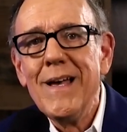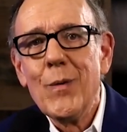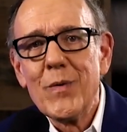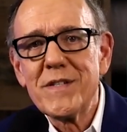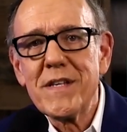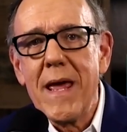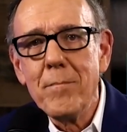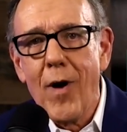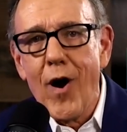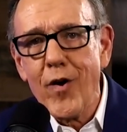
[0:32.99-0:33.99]
was named
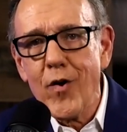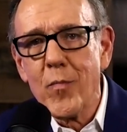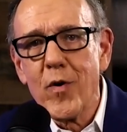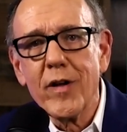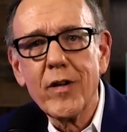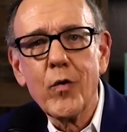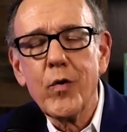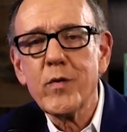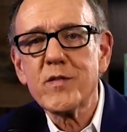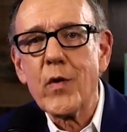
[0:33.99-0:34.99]
Mario Murillo,
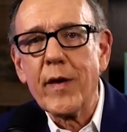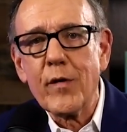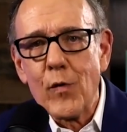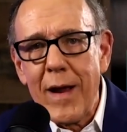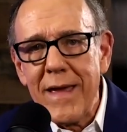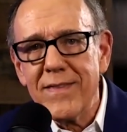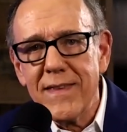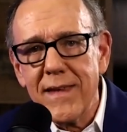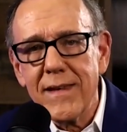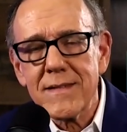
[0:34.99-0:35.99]
who is doing great
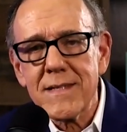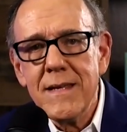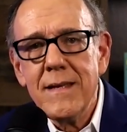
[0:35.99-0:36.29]
things